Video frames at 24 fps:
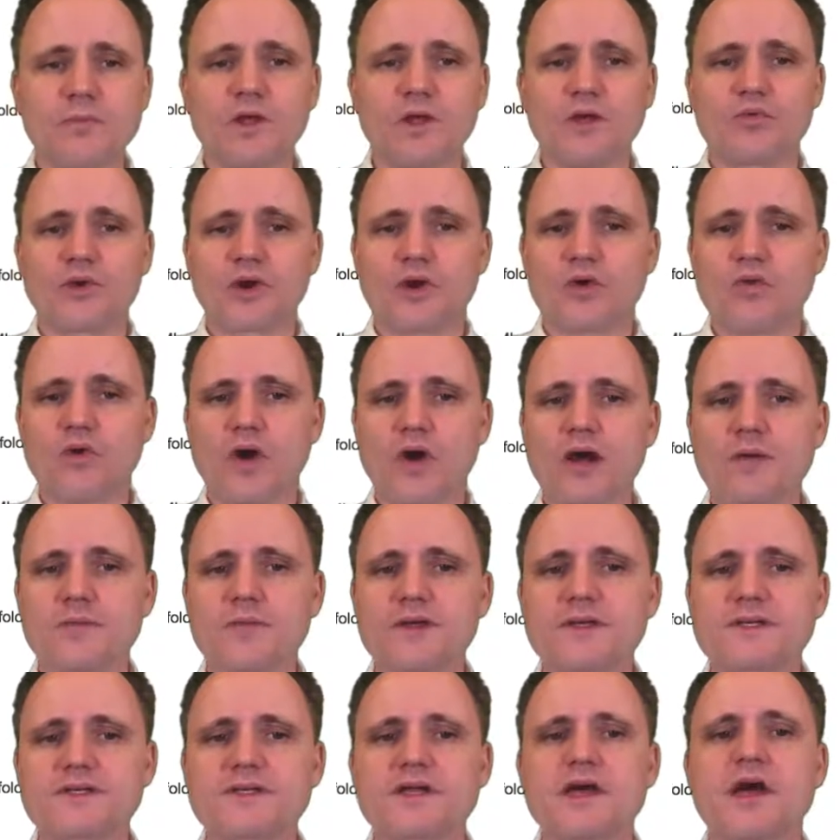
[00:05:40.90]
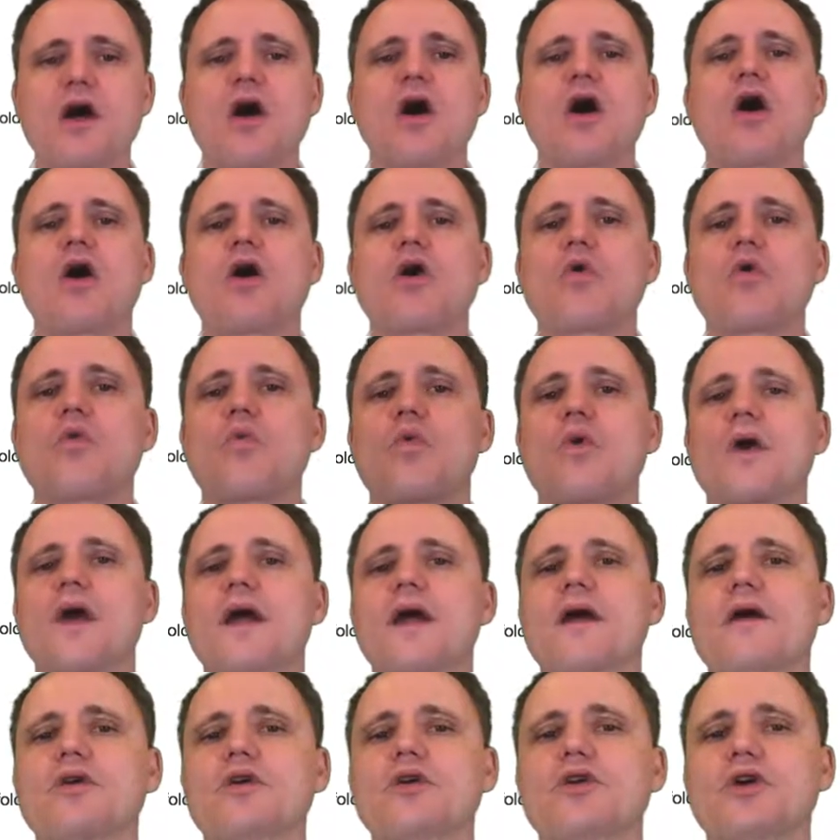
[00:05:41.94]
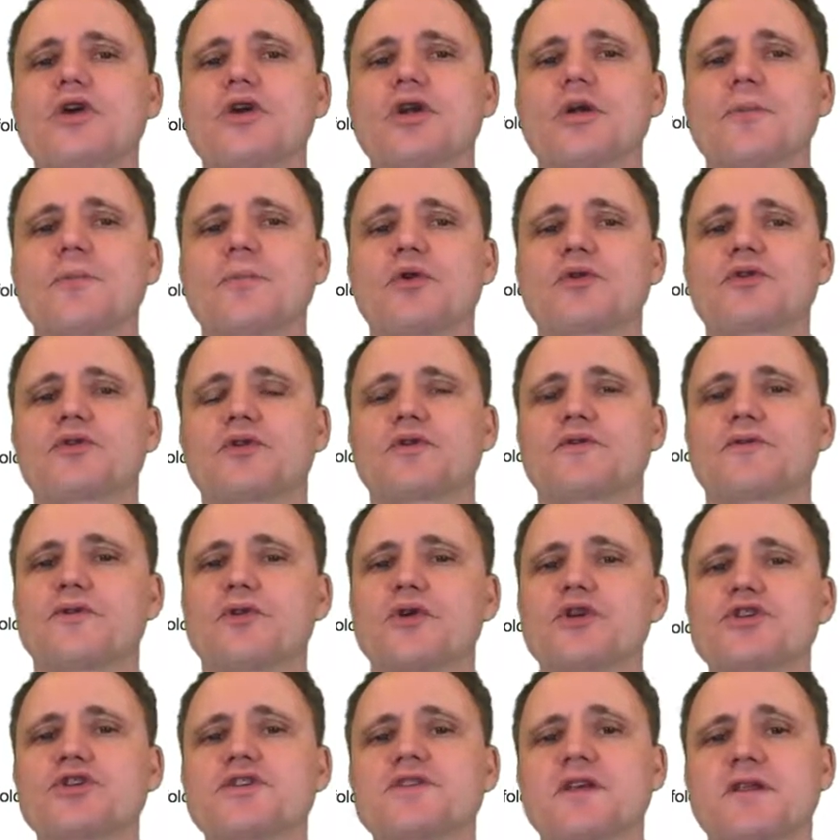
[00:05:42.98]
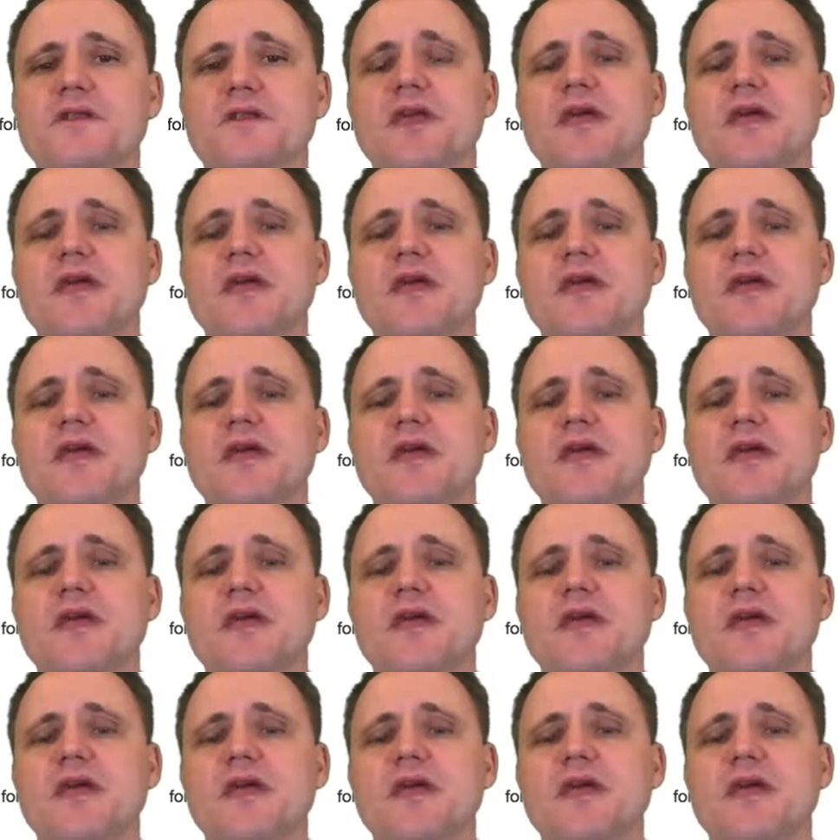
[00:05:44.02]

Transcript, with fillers: Requirements are where you're going to put the versions and the